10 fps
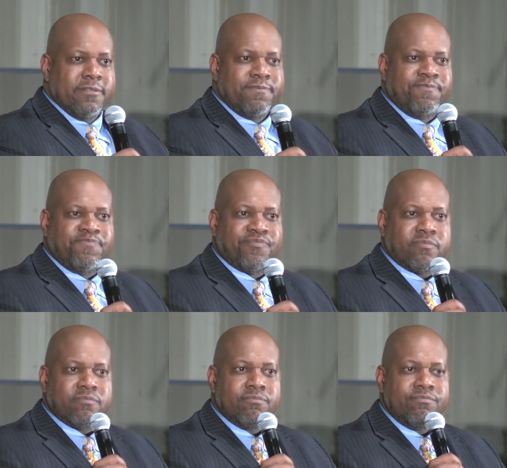
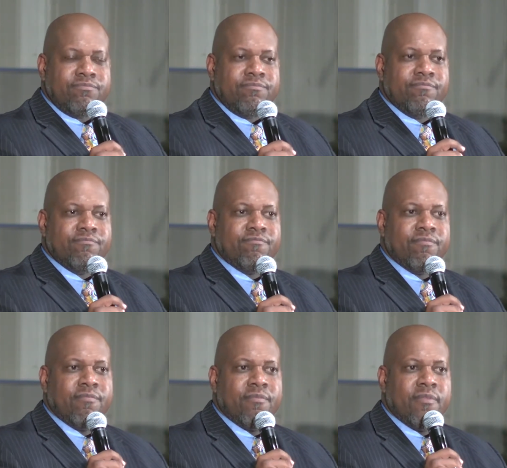
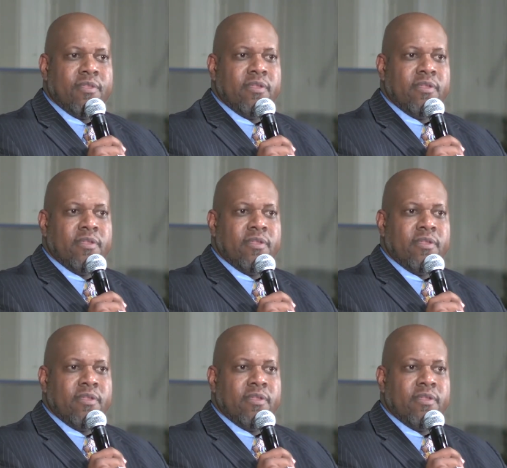[no speech]